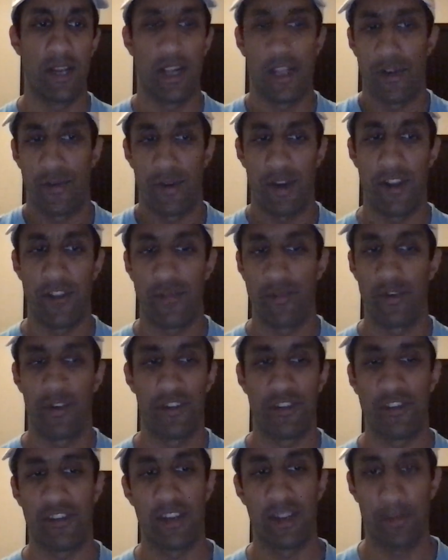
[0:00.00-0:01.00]
Otherwise, we're
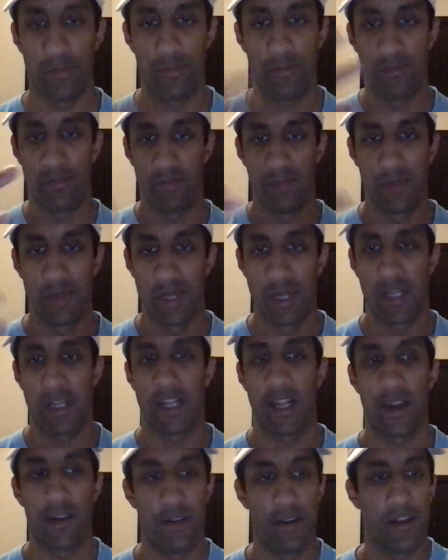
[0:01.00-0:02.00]
just going to
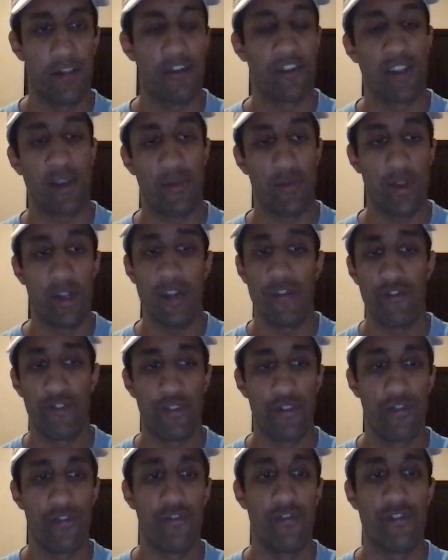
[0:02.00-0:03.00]
carry on the same way,
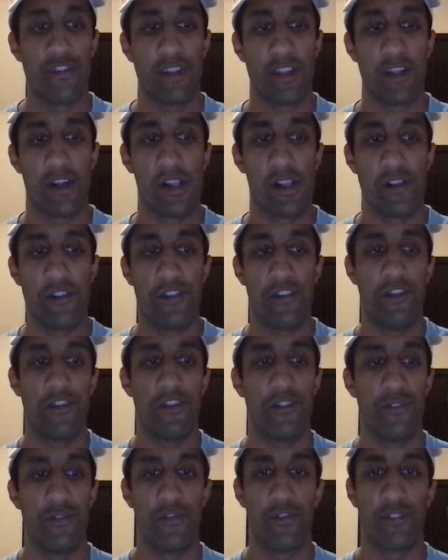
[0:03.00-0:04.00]
introduce new technologies,
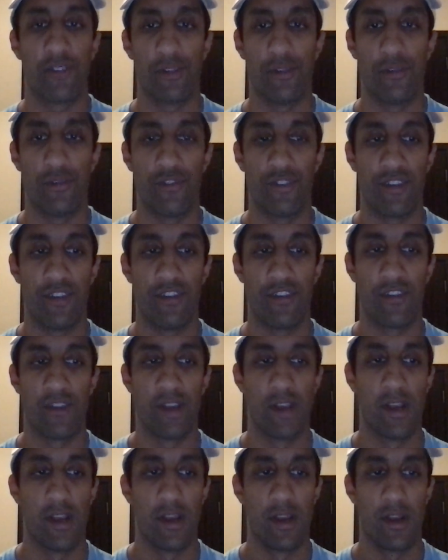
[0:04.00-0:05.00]
new solutions,
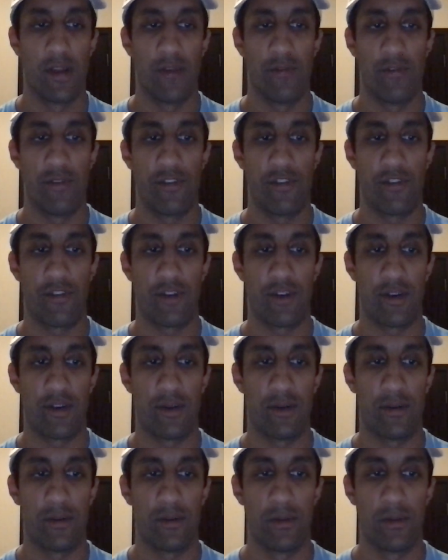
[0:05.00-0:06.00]
which
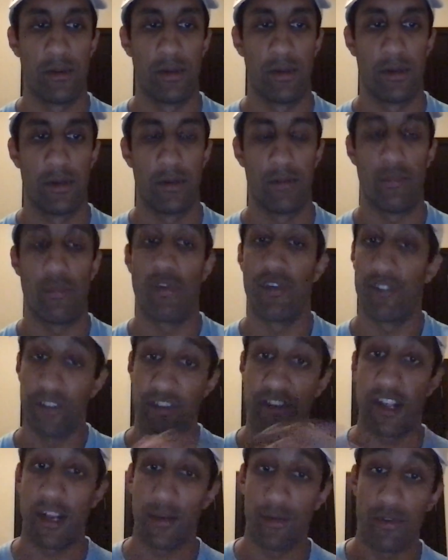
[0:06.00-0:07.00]
are more
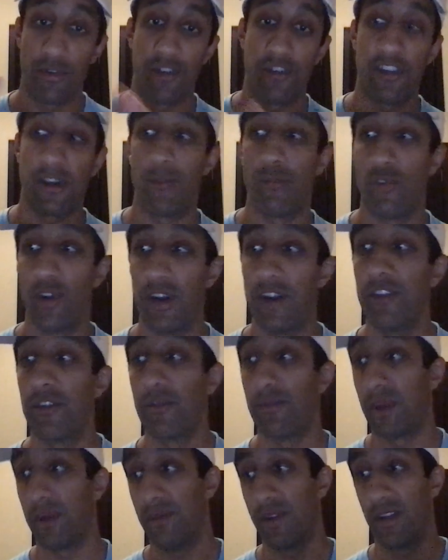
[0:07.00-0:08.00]
sustainable in some ways,
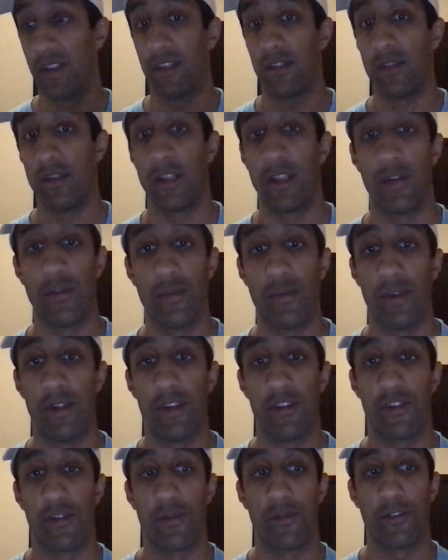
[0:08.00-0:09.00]
maybe
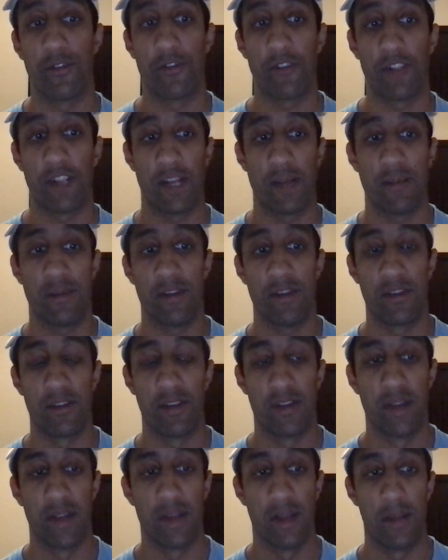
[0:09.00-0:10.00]
in terms of climate
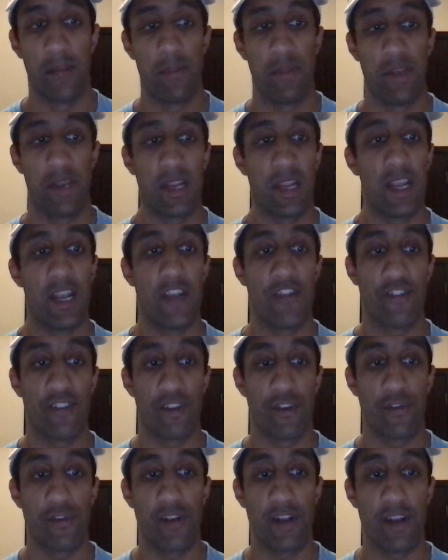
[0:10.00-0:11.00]

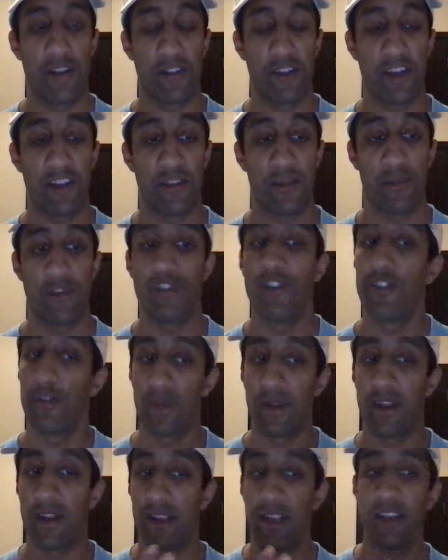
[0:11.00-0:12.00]
mitigation, greenhouse gas emissions,
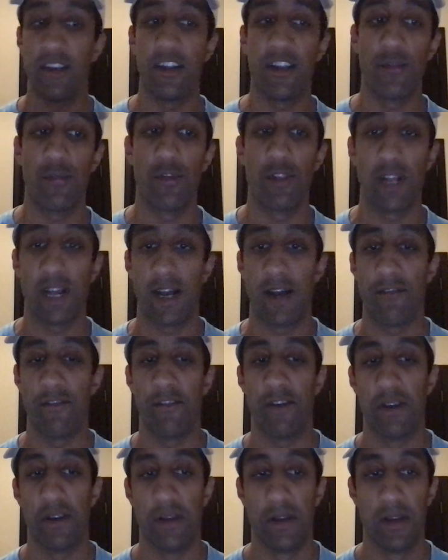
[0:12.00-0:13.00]
but it indeed will
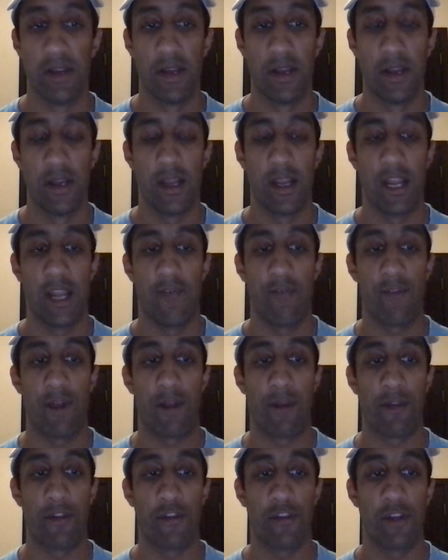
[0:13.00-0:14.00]
have
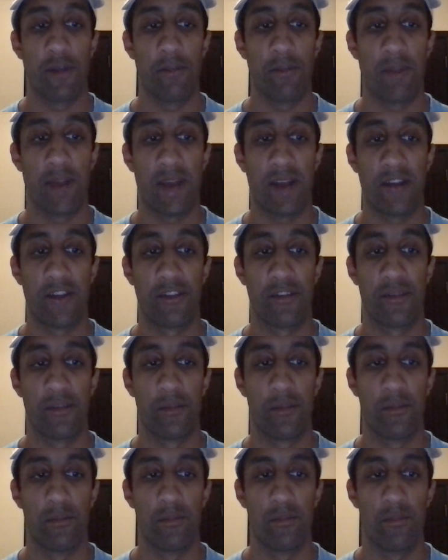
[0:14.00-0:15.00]
environmental impacts
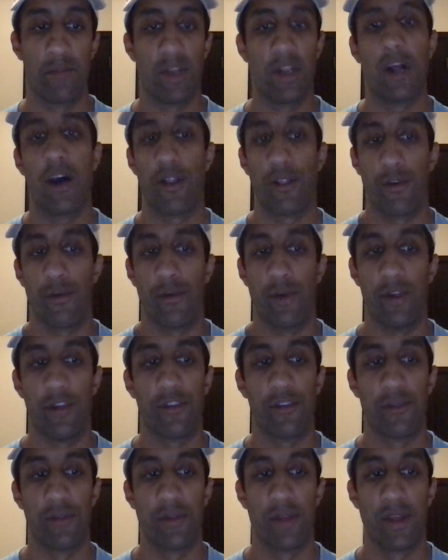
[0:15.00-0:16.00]
in other
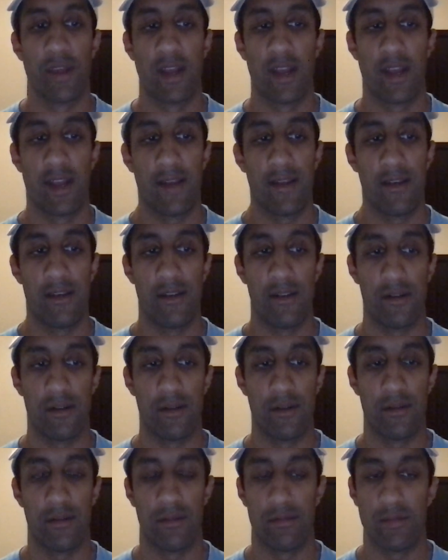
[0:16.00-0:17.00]
ways. And
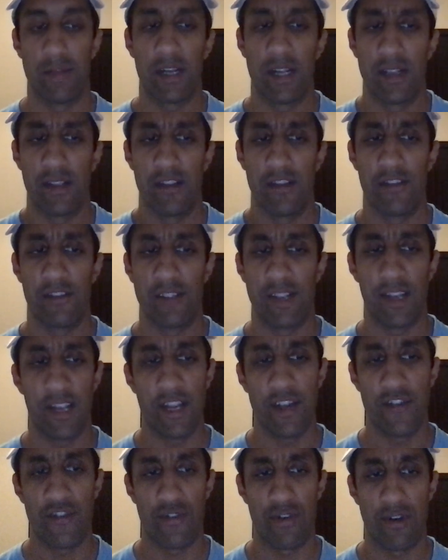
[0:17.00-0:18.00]
again, this is the
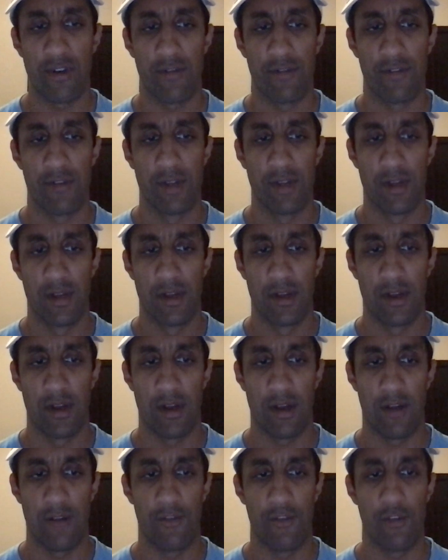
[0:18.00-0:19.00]
nature
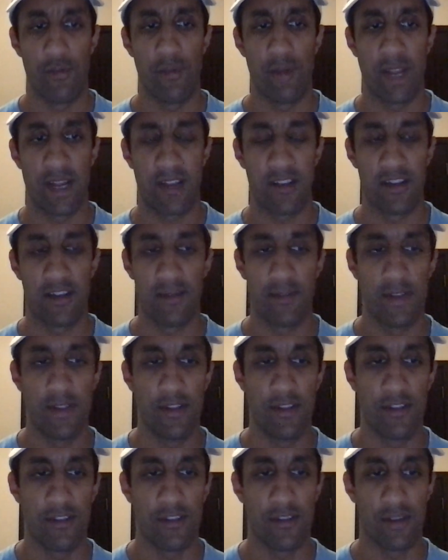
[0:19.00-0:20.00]
of human activities.